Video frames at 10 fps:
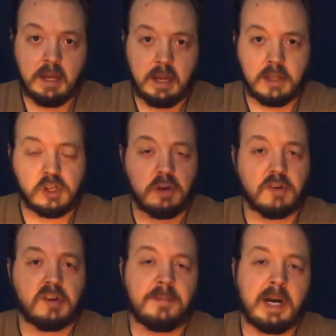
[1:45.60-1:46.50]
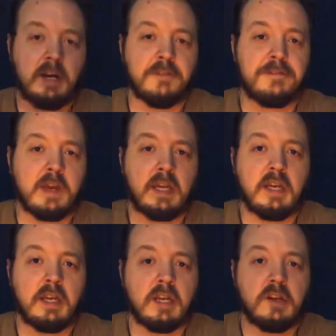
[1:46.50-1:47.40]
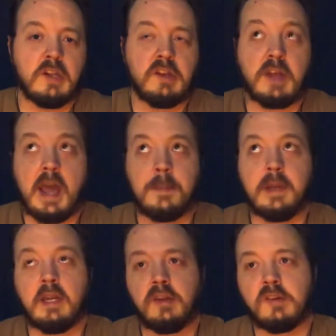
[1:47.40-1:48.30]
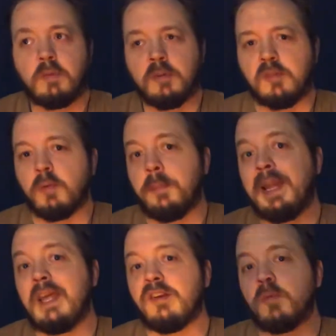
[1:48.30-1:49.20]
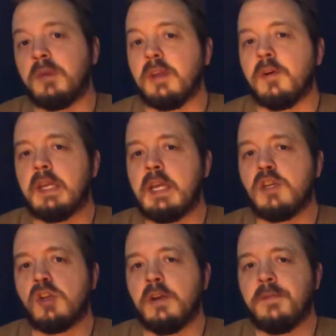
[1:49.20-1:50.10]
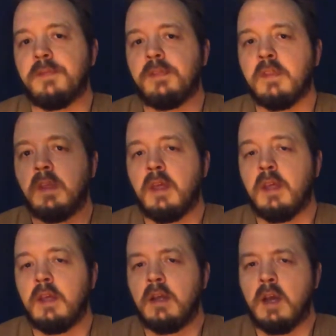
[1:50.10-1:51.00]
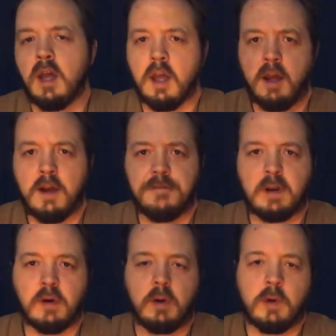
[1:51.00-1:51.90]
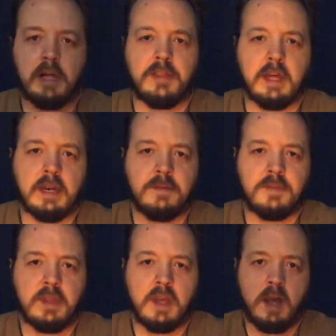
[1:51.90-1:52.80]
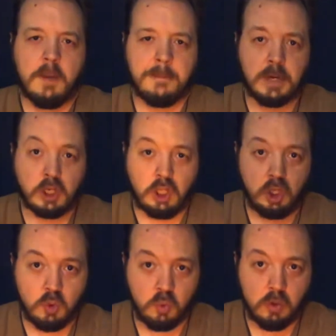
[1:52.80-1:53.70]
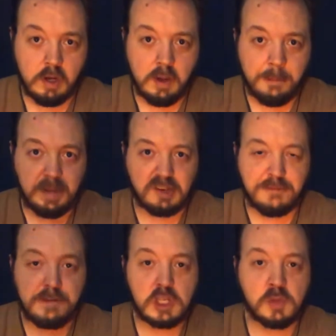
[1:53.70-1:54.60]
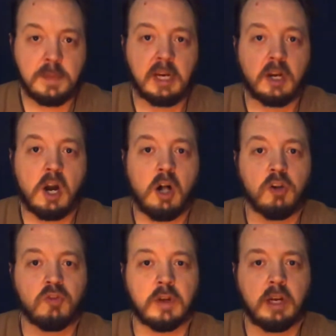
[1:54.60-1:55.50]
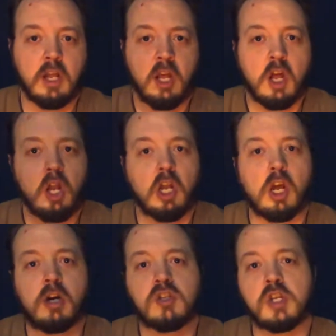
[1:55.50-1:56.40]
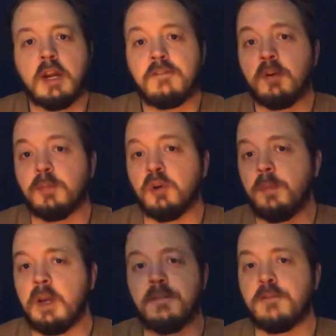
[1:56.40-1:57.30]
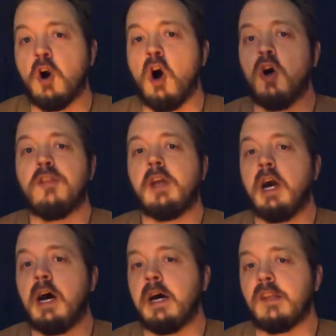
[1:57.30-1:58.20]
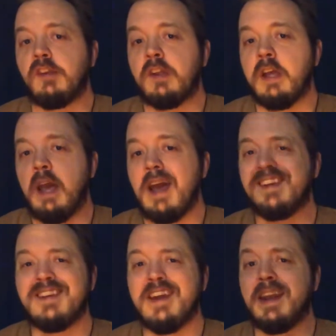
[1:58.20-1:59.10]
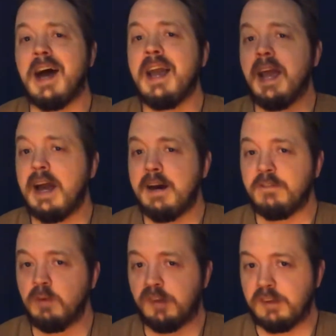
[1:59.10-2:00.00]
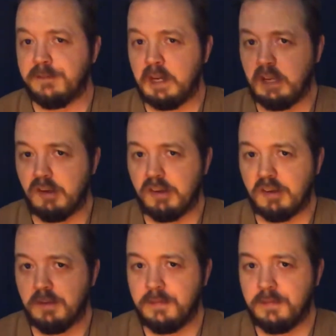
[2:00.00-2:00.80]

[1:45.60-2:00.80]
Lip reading: Aegir's smile faded and his happiness was replaced with irritation. "Very well then, but you must fetch me a cauldron large enough to brew beer for all the gods, as none I have will suffice."